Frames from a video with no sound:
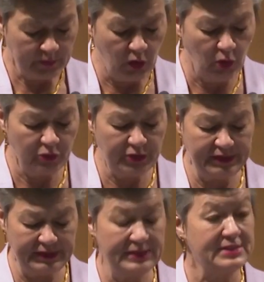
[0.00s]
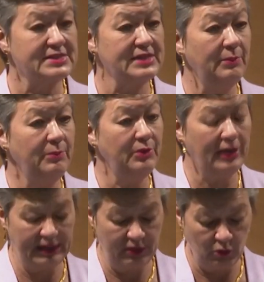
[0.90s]
Already in December,
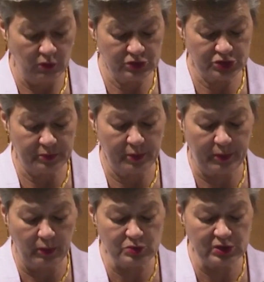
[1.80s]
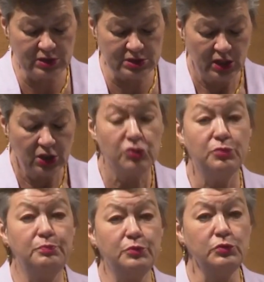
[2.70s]
I launched proposals
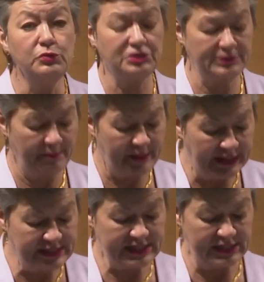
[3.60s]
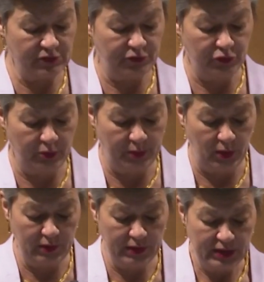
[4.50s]
to boost the mandate of
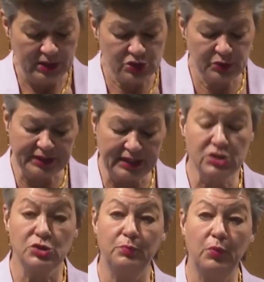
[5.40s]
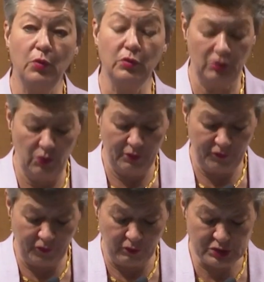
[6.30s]
Europol so it can support law
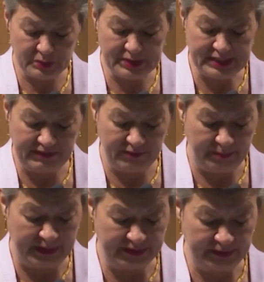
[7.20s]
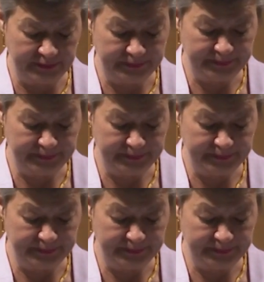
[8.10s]
enforcement even better.